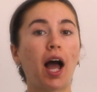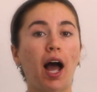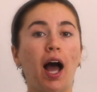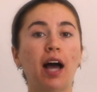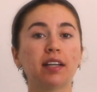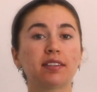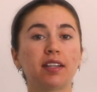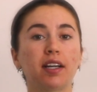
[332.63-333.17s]

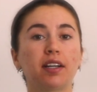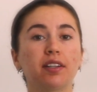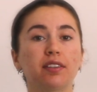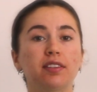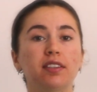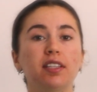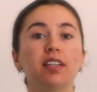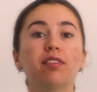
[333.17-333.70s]
As they
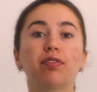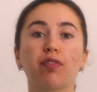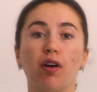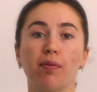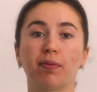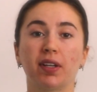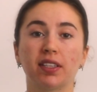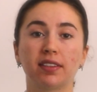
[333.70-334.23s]
could see
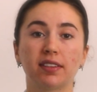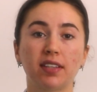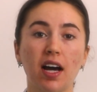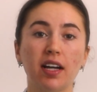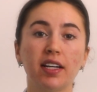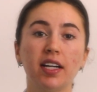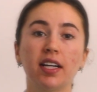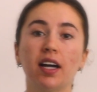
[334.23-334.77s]
from the
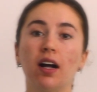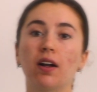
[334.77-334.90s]
study,